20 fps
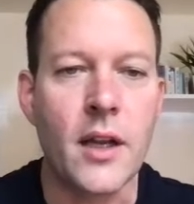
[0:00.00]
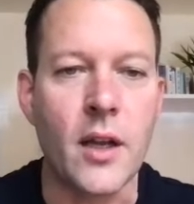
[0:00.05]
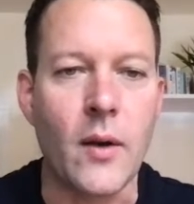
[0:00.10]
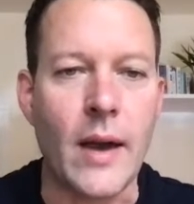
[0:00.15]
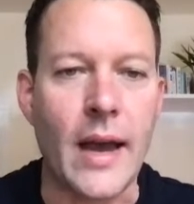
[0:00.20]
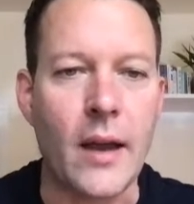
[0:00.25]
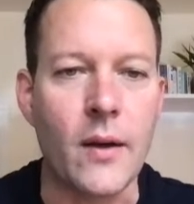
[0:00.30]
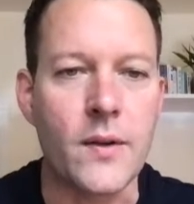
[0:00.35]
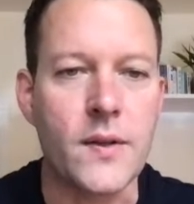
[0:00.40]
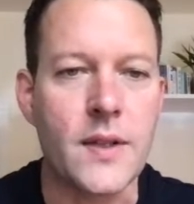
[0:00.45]

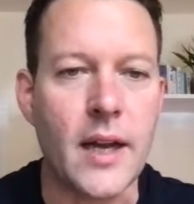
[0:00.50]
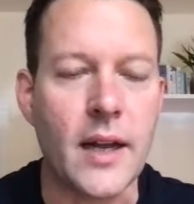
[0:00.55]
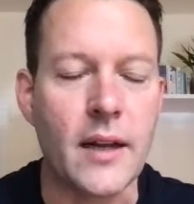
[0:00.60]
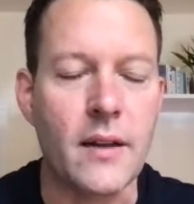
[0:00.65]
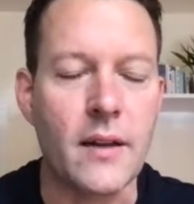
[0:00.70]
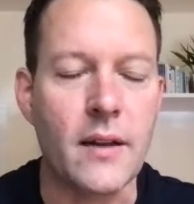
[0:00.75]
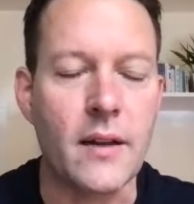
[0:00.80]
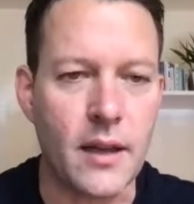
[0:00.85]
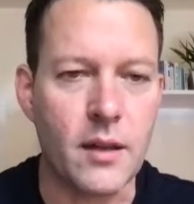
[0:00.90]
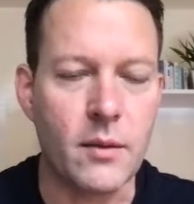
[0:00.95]
outside
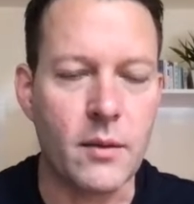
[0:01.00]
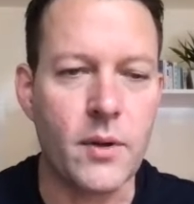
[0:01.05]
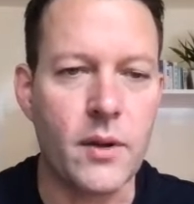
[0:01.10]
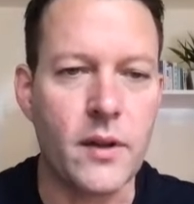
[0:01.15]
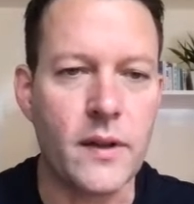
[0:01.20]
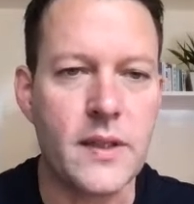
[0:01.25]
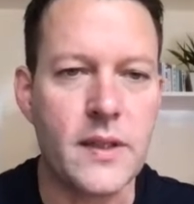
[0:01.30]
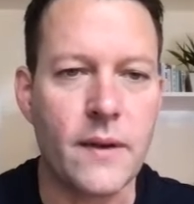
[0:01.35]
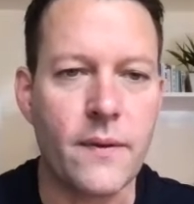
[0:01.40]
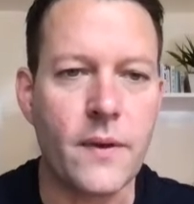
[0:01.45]
available,
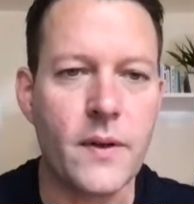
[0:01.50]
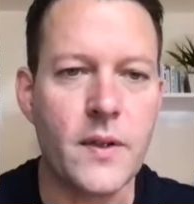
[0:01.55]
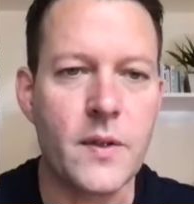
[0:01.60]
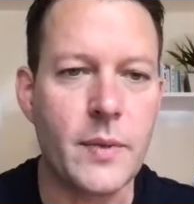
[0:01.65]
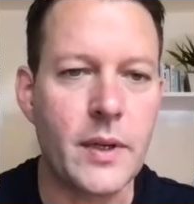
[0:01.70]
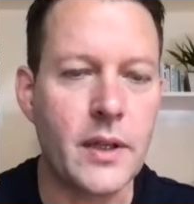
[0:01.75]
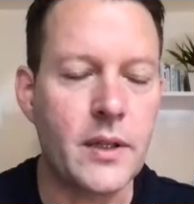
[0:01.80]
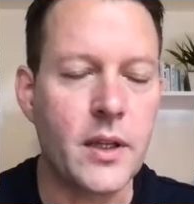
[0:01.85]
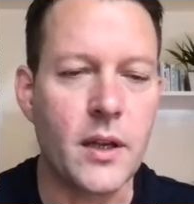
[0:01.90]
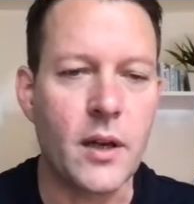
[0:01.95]
except for it's
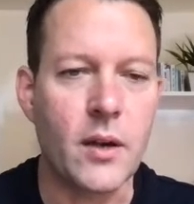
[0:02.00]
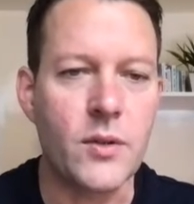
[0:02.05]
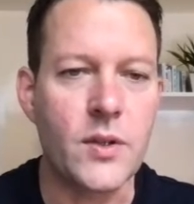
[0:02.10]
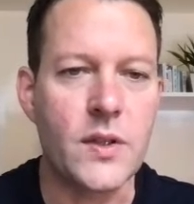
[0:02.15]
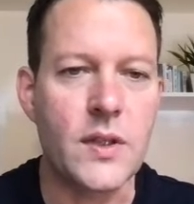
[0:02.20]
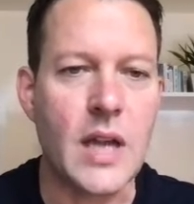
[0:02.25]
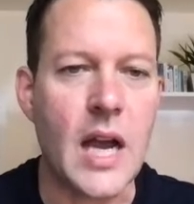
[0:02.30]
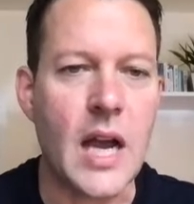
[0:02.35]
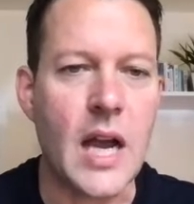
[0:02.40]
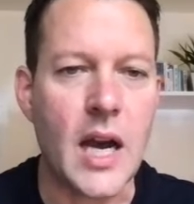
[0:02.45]
been,
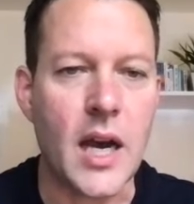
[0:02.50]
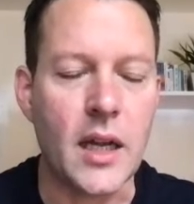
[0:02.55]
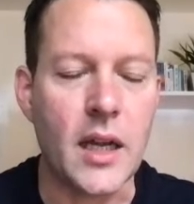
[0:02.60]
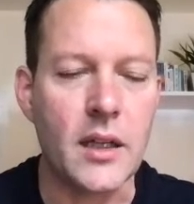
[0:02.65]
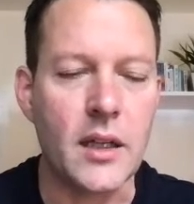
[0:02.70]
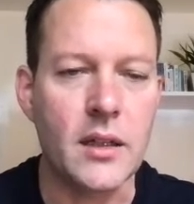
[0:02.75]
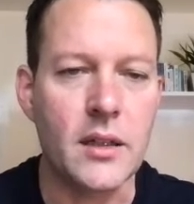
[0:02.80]
just hot,